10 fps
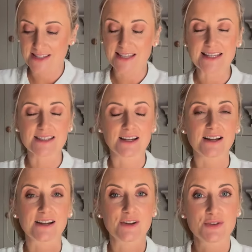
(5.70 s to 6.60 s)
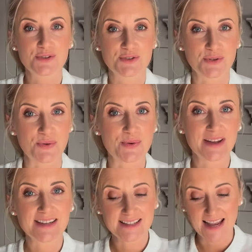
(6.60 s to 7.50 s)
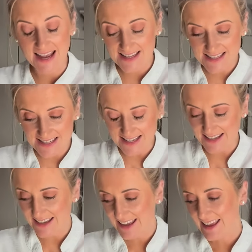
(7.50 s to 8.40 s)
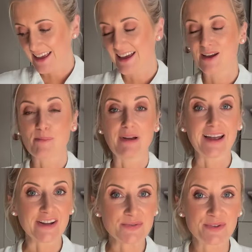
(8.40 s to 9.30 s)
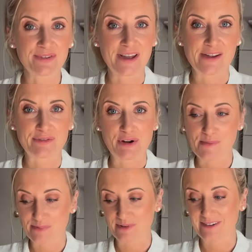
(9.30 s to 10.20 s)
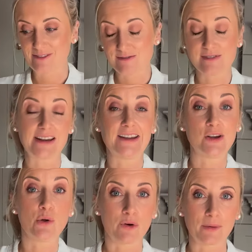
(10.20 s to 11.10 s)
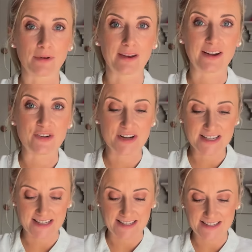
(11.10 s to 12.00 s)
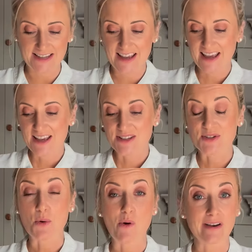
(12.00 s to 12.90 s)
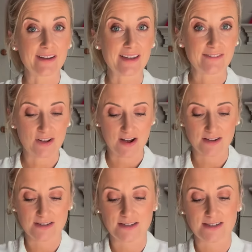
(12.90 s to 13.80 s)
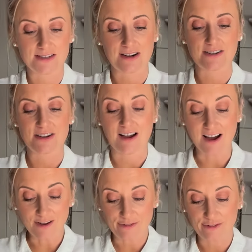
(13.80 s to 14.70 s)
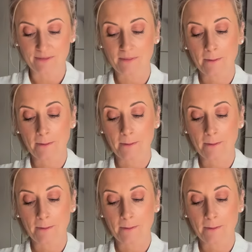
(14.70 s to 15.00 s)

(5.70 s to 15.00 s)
These are so tasty, packed with flavour, but really normal ingredients. So what I have got to start off